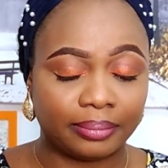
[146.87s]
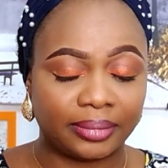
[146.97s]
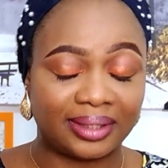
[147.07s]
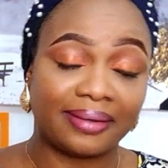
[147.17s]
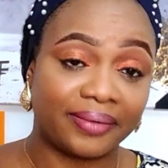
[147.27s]

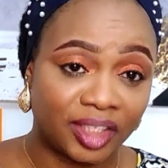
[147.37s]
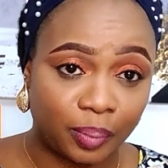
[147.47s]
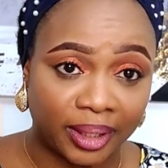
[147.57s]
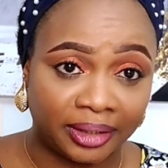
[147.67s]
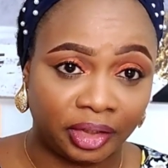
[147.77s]

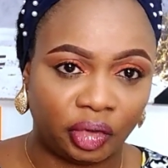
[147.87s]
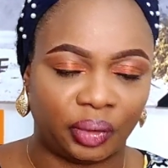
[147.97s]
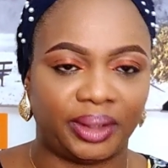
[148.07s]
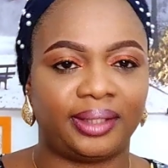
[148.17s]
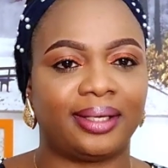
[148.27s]

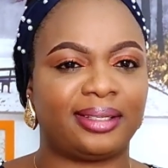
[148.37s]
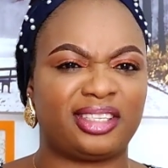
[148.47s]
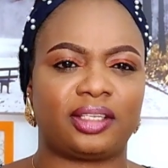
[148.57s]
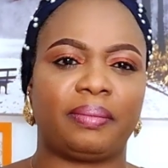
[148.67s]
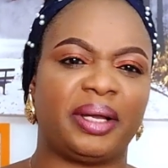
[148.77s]
self-explanatory, and
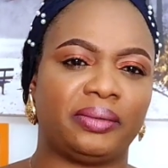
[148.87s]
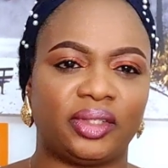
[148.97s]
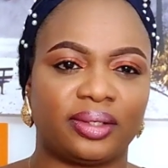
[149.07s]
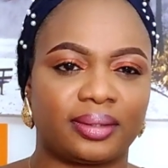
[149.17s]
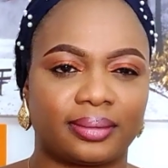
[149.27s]
some I will
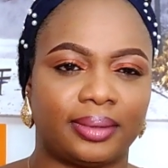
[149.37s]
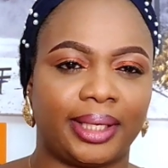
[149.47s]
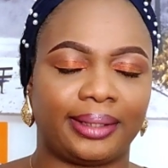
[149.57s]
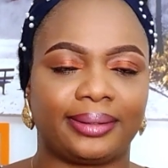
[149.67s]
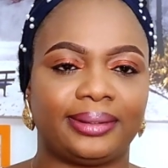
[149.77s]
just
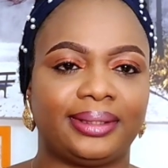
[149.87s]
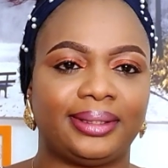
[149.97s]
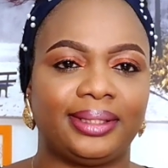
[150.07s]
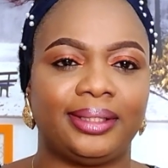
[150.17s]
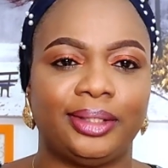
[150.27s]
dig
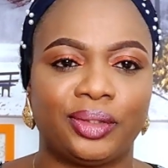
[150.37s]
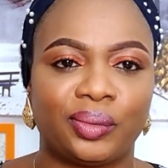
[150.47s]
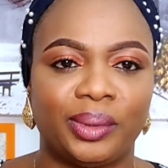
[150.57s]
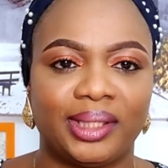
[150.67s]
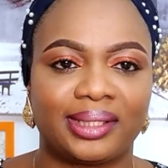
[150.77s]

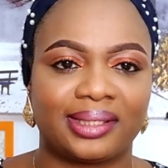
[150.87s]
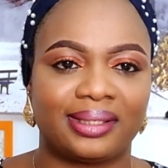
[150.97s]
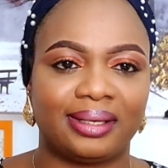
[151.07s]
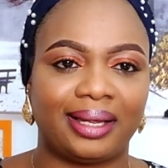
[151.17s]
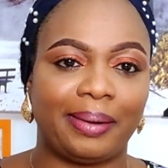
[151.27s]
into it
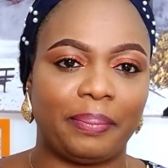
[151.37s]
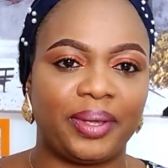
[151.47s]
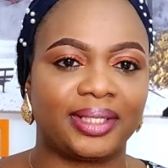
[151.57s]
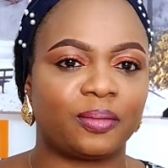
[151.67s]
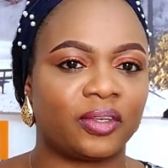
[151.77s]
in
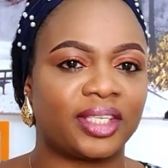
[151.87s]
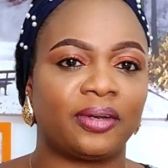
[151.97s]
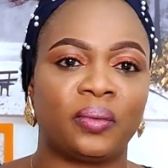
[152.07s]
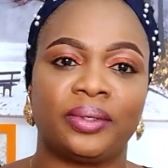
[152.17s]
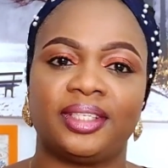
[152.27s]
bits, because I
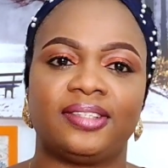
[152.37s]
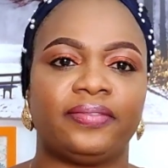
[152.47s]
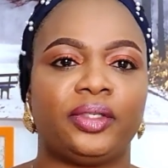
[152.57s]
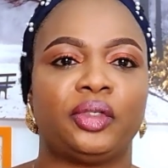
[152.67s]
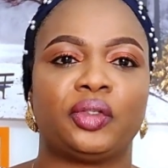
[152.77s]
don't want this
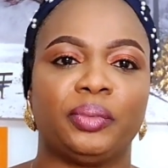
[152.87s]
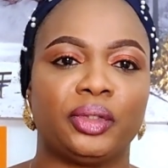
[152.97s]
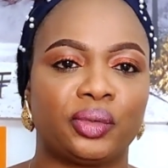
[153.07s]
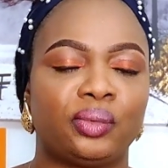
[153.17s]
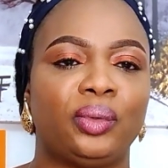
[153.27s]
video to be
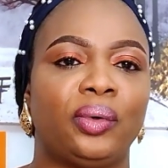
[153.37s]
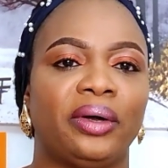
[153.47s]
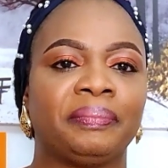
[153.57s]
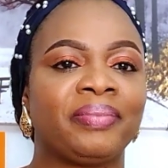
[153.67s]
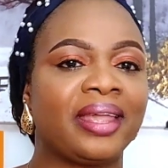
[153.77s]
too
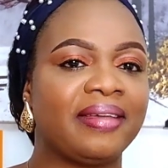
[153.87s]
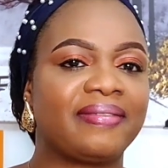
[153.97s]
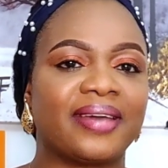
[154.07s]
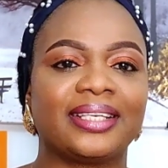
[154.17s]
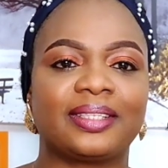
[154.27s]
long.
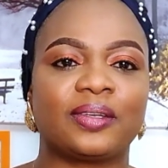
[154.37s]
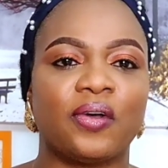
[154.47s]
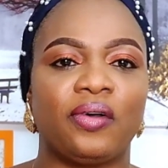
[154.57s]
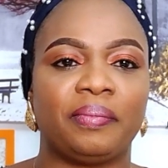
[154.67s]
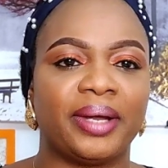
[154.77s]
First
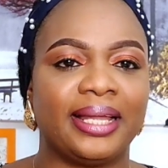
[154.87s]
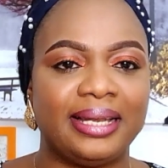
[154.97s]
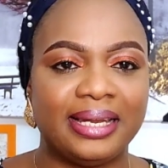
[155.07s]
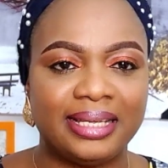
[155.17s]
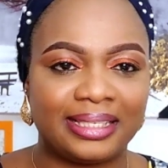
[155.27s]
on my
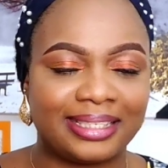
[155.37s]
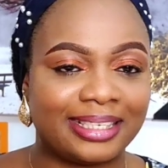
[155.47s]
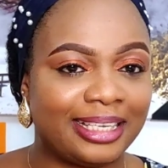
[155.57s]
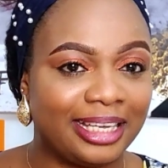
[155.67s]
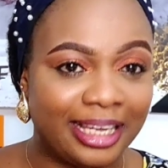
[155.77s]

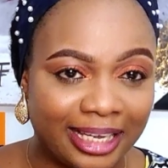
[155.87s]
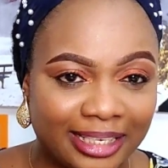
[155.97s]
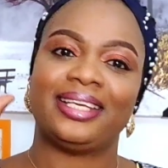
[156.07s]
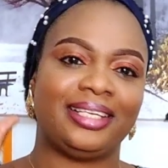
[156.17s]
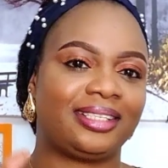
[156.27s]
list
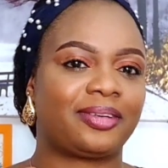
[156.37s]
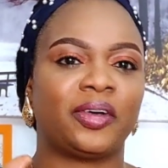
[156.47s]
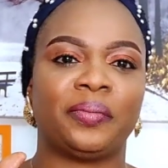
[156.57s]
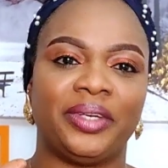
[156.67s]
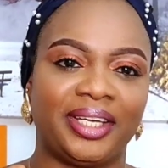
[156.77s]
is
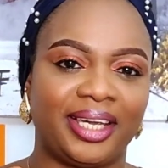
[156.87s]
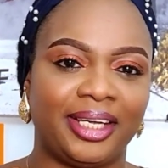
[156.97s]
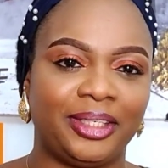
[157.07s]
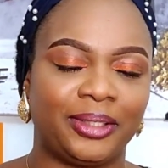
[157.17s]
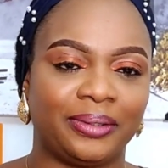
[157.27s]

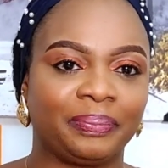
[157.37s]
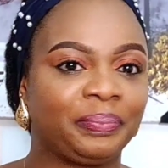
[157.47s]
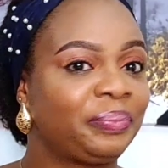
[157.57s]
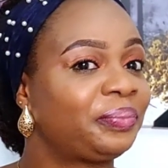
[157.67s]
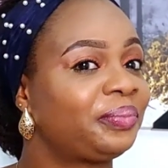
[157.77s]
communication.
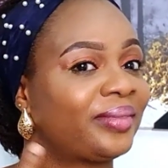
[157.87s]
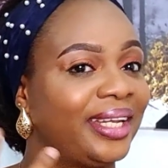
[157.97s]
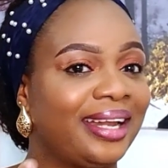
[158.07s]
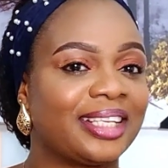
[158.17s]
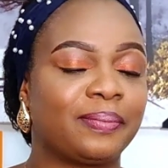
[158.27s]

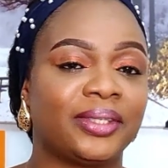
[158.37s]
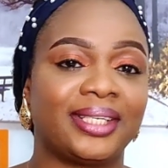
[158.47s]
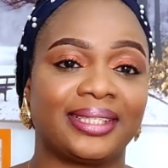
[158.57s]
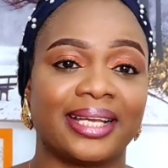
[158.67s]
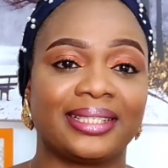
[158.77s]
In as much
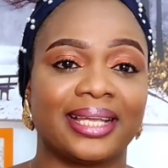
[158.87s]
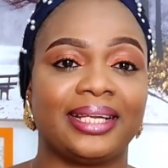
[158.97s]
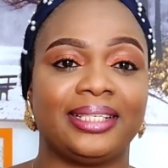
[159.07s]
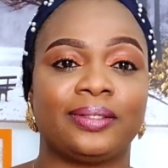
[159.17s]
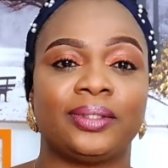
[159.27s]
as I
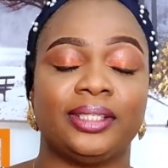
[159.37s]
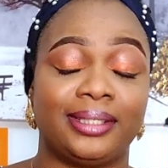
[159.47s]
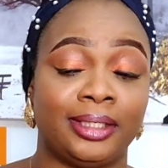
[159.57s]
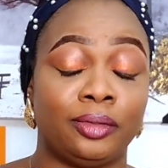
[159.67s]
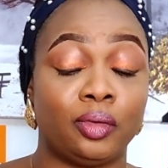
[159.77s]
said
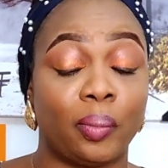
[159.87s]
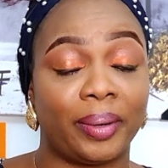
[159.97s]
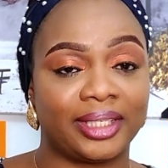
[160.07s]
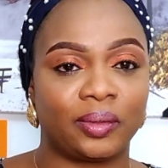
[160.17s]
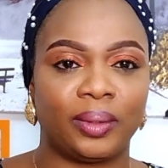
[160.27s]
is in no
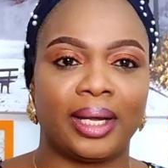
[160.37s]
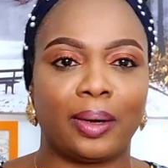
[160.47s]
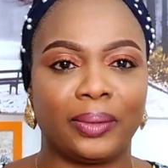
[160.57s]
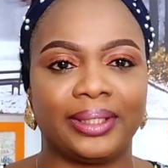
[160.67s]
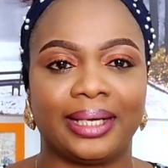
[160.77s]
particular
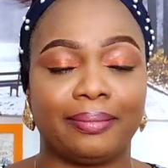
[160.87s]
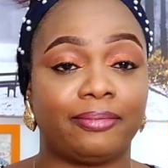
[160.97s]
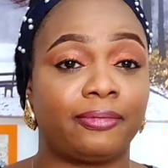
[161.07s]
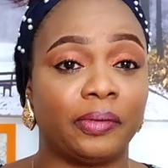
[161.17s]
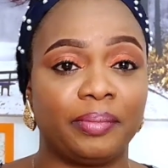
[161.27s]
order,
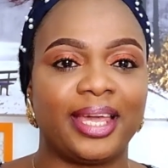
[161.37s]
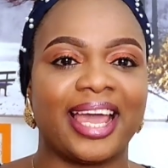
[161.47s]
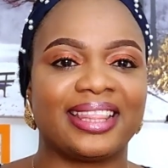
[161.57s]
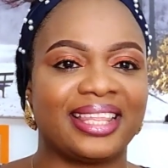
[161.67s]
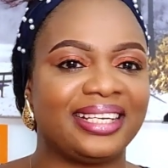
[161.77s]
for me
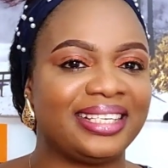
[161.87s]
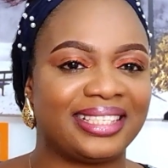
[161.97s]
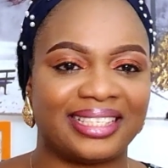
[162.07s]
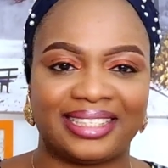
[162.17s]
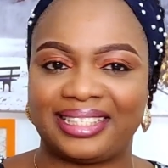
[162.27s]
I think
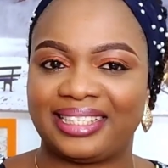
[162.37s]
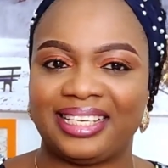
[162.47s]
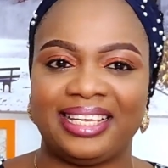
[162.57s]
this should